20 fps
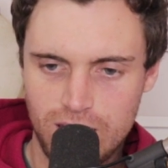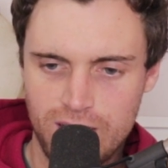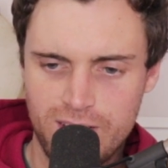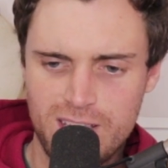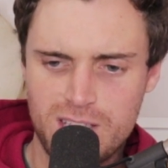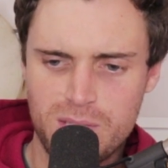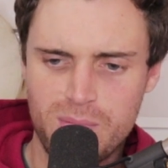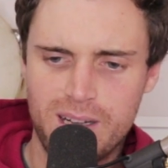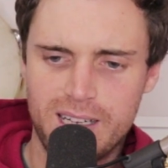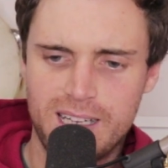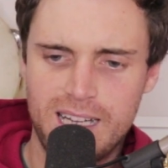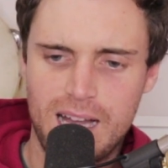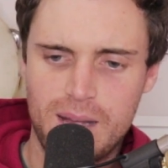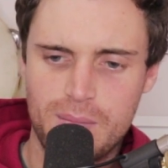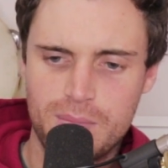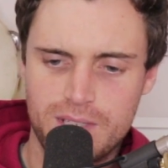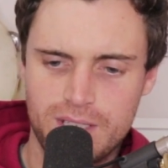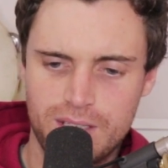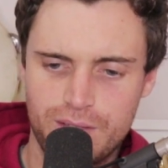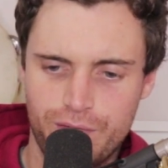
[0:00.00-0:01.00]
This one
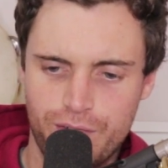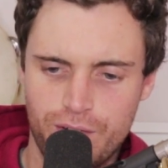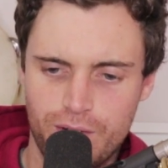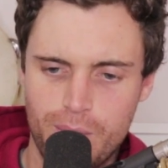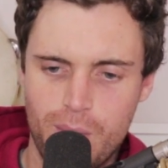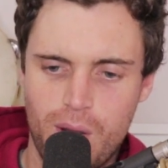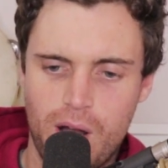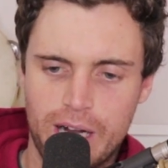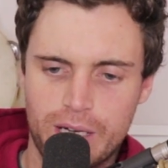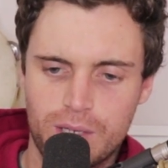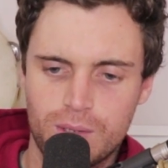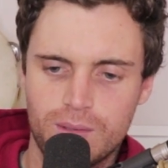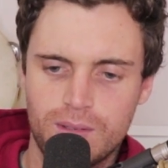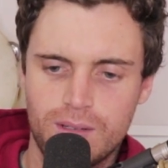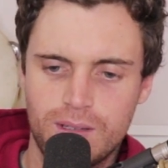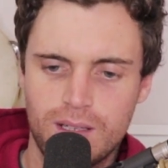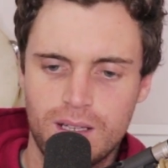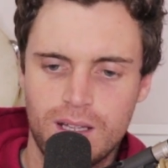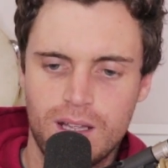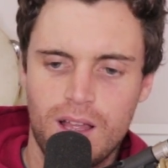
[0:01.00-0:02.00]
comes in from Michael.
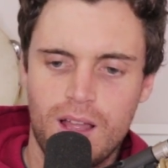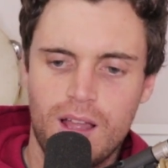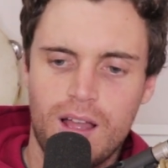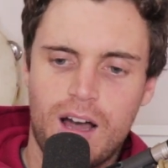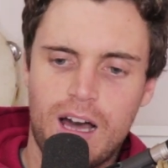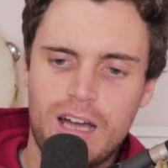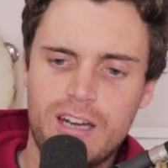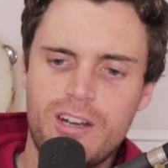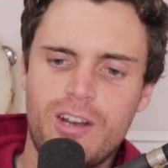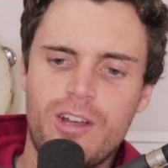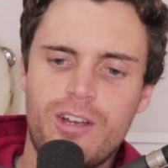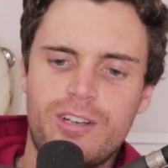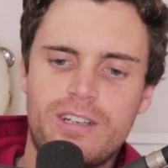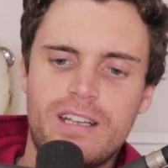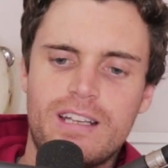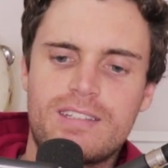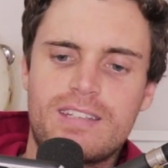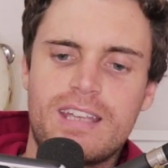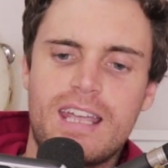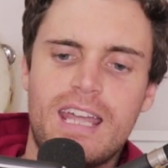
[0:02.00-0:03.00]
I don't know who
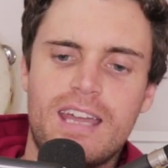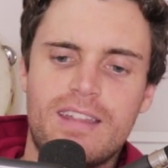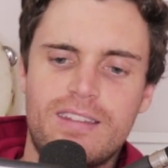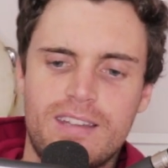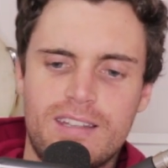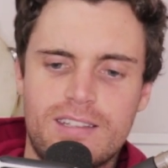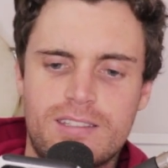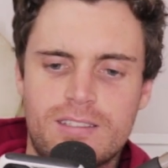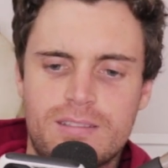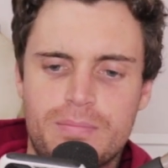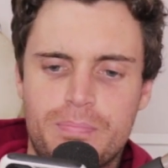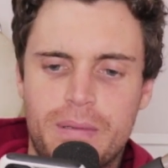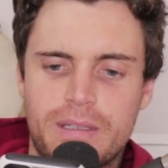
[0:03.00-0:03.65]
needs to hear this,